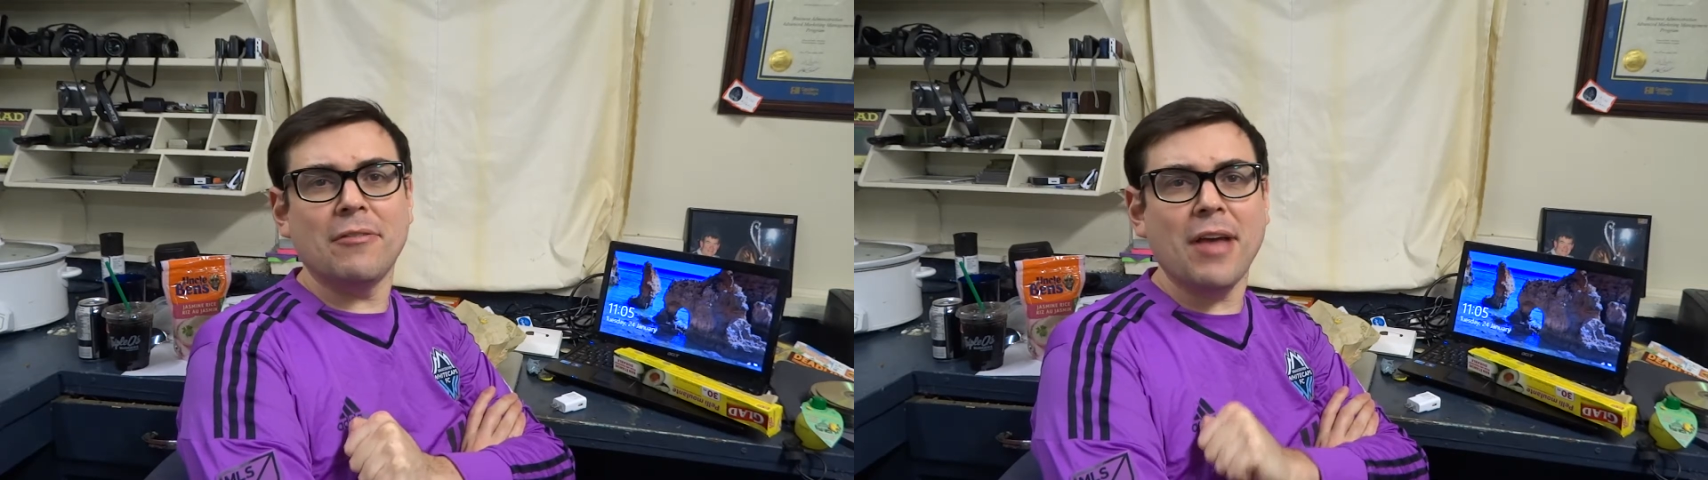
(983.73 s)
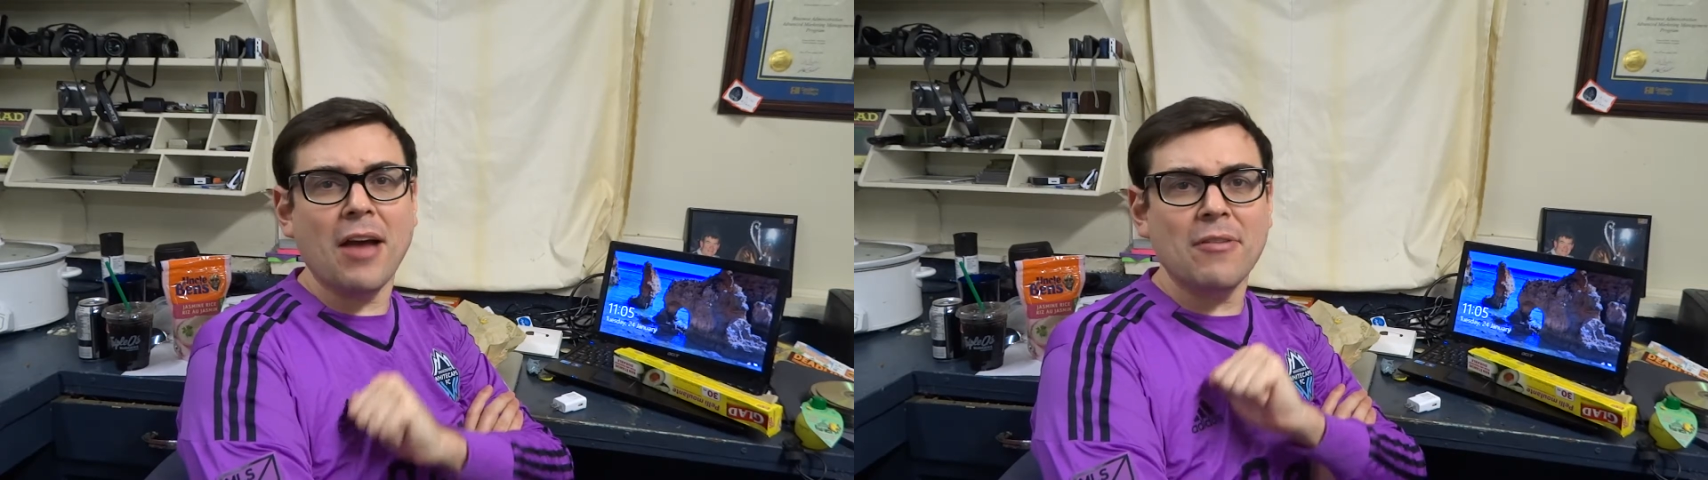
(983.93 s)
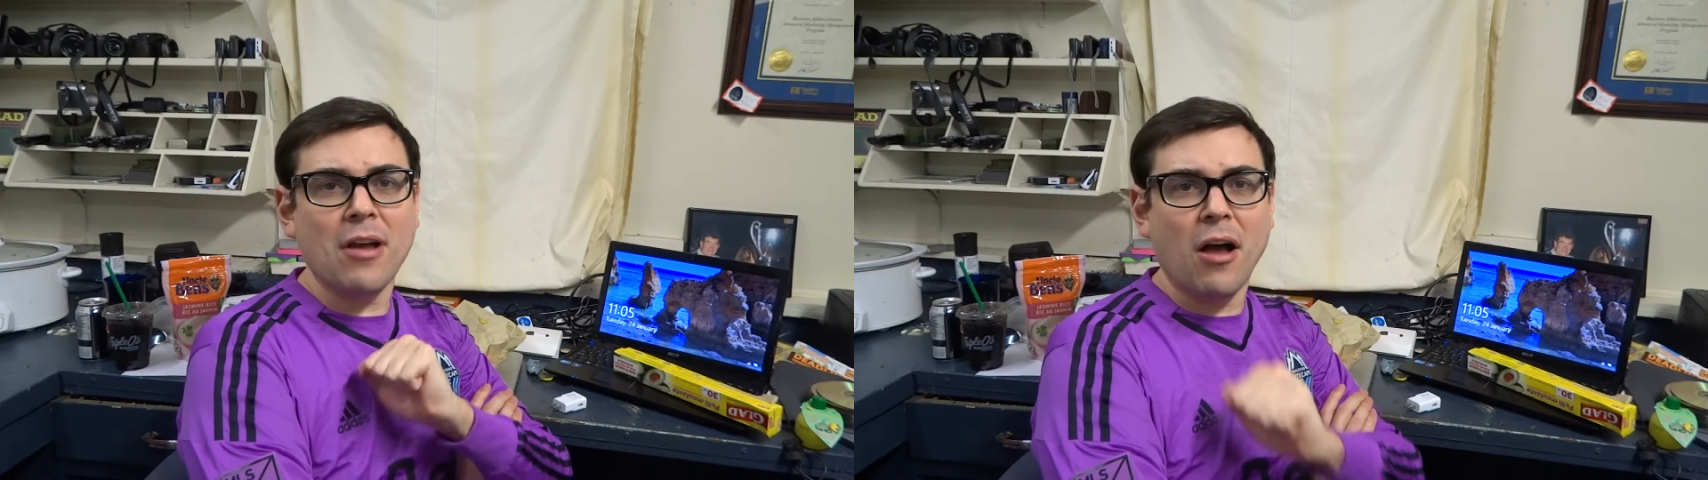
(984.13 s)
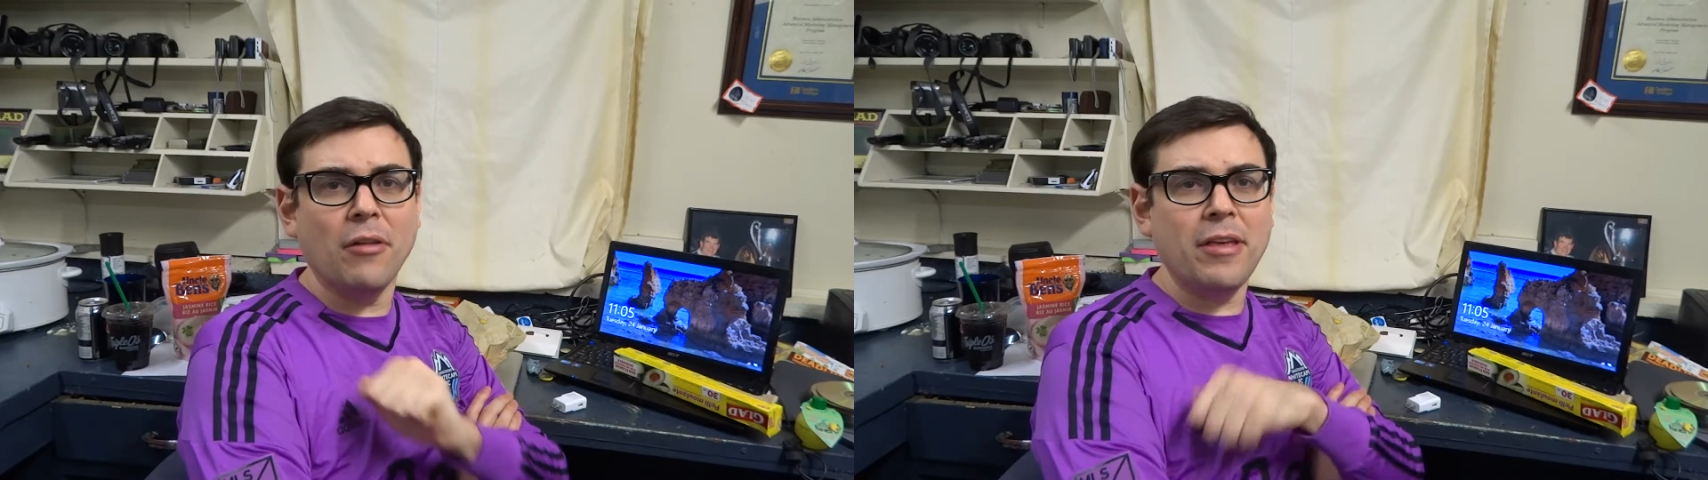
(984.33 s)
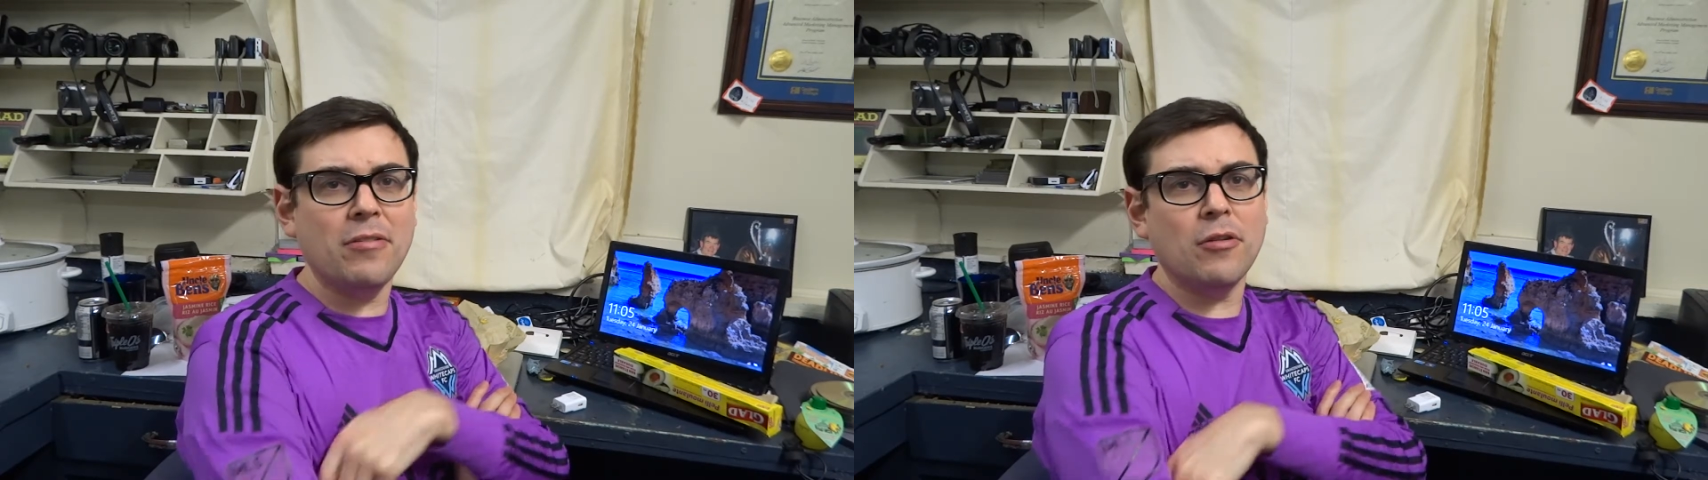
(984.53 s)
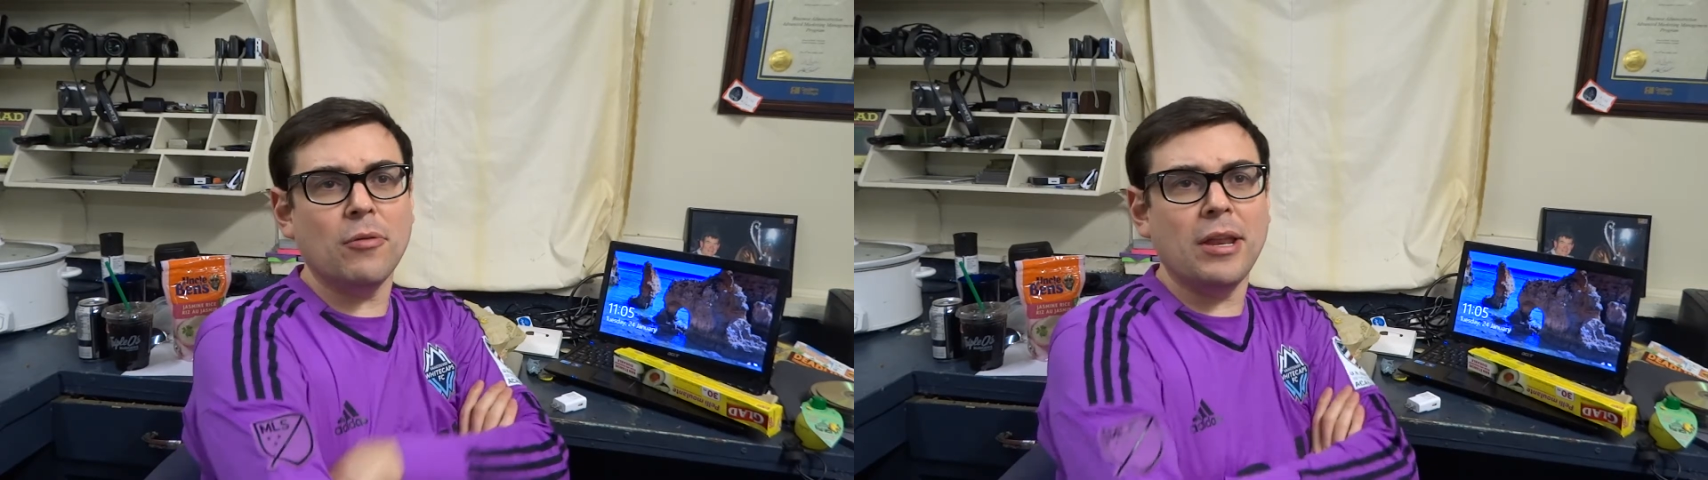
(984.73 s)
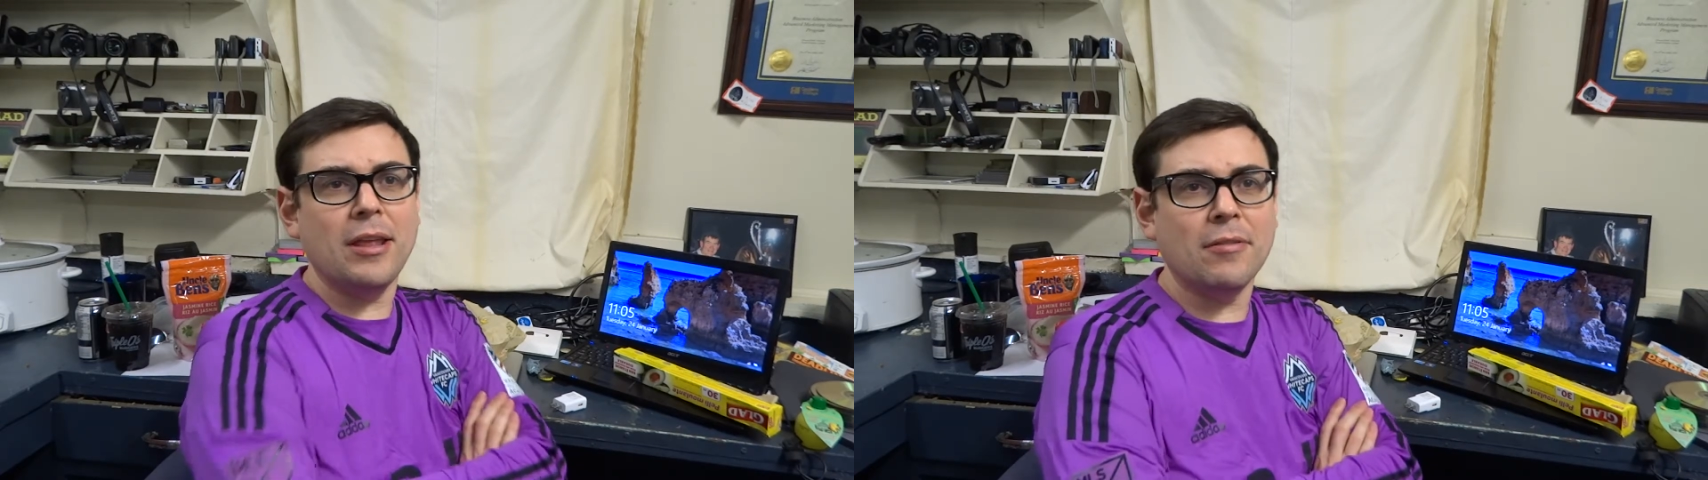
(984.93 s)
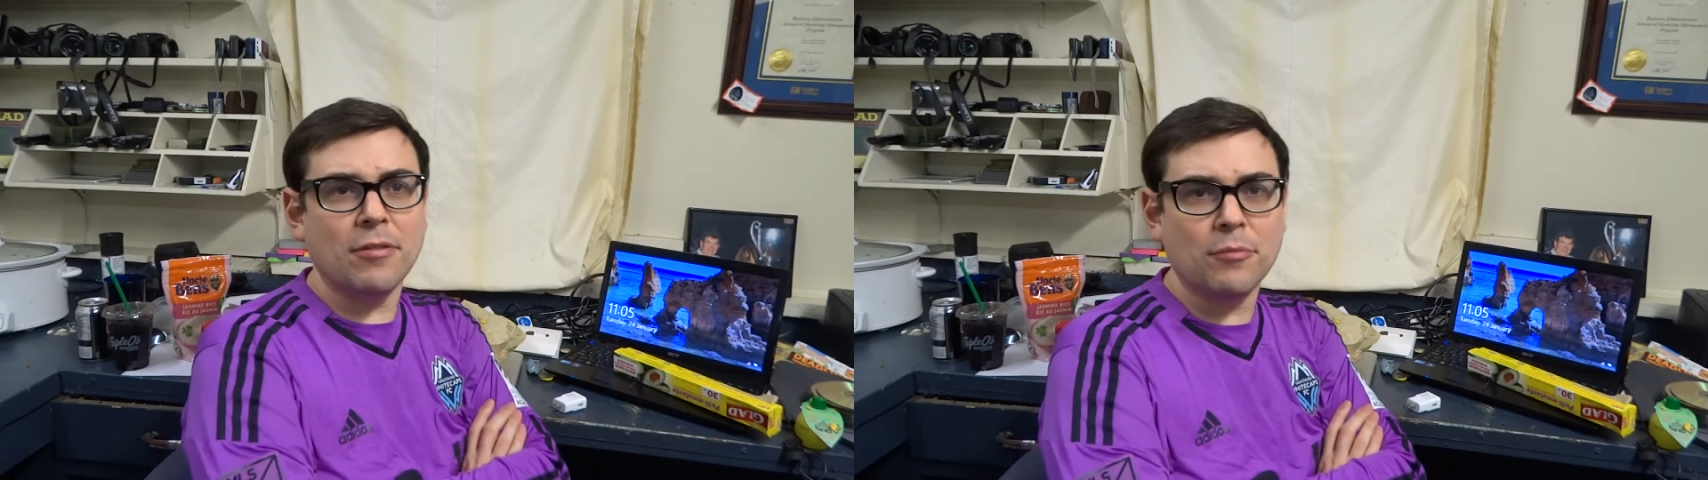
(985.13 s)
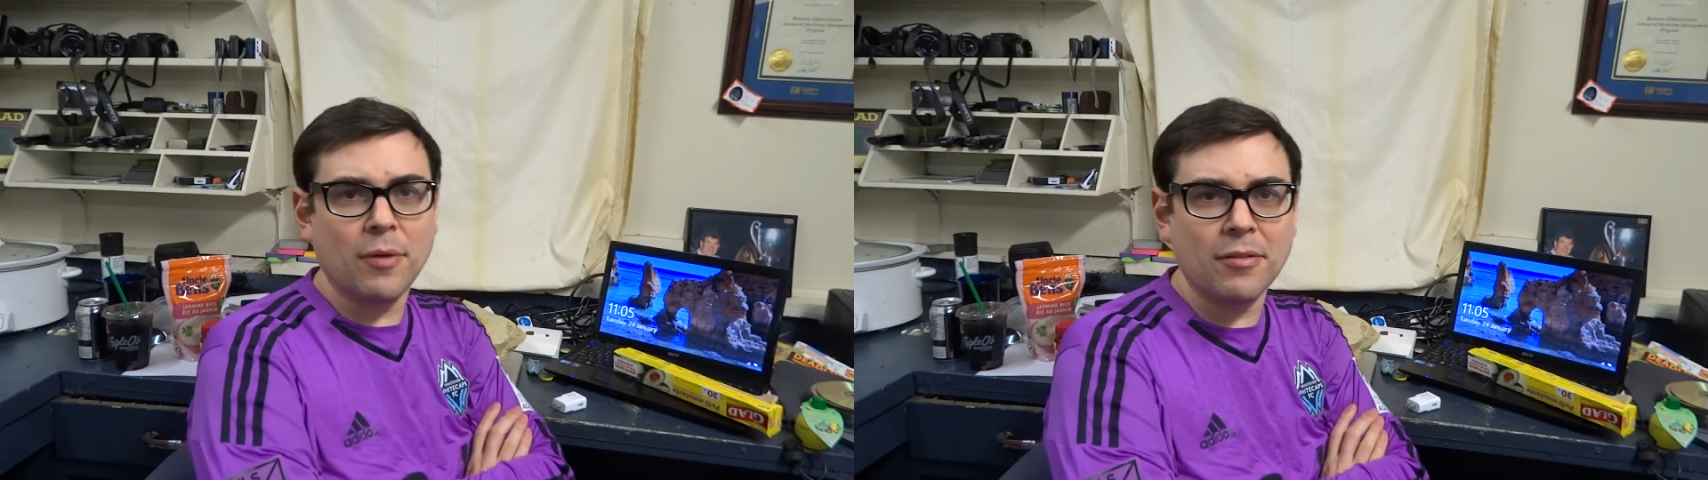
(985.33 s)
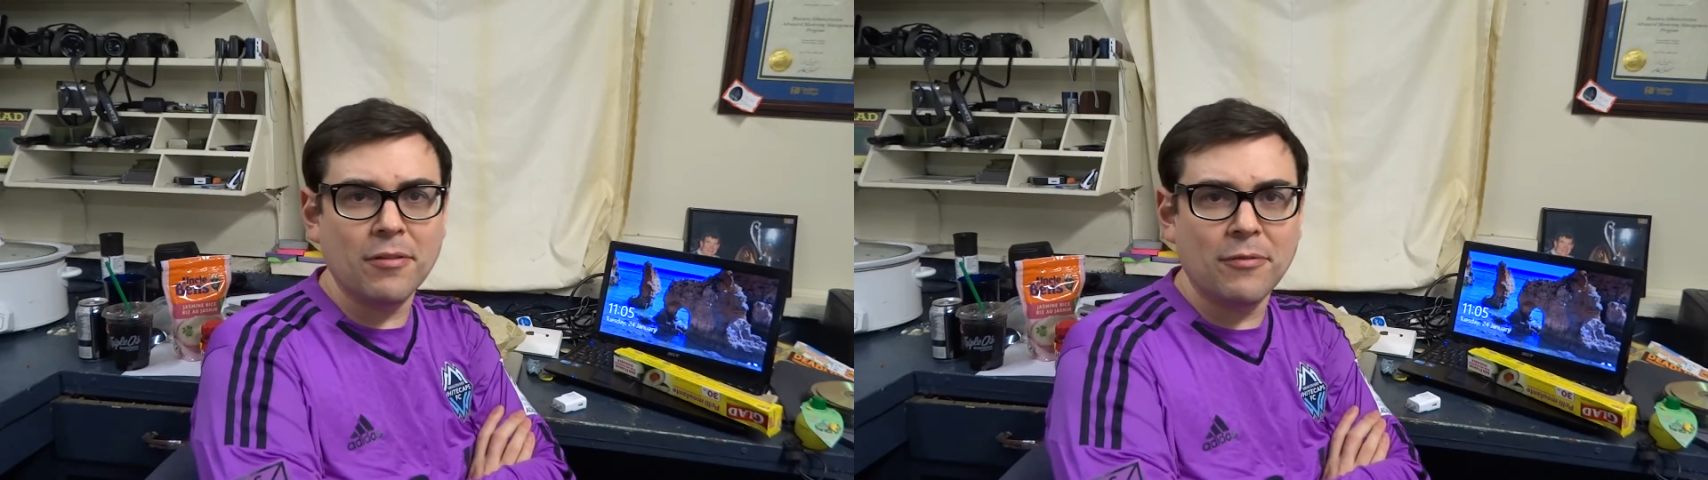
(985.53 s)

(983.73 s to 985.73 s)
of having all these ingredients at once.